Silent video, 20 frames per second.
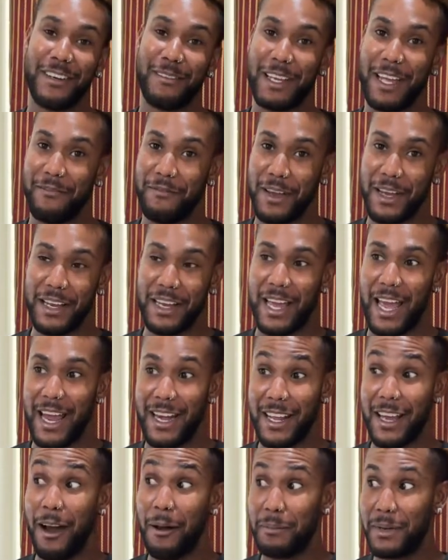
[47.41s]
giving
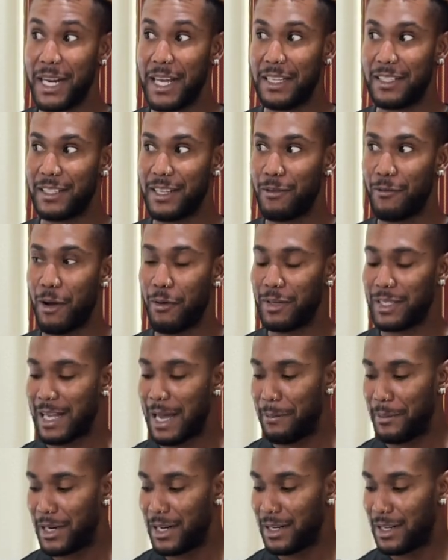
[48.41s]
any updates on what was
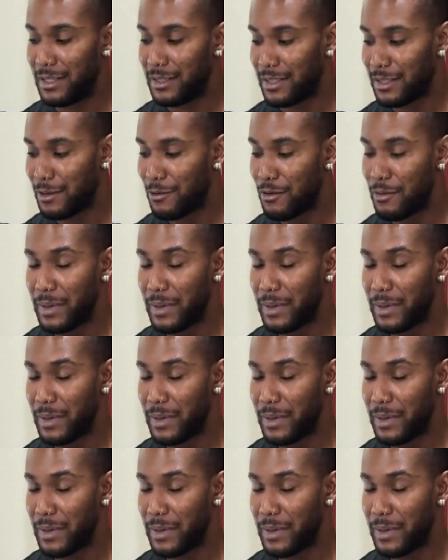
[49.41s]
happening in school,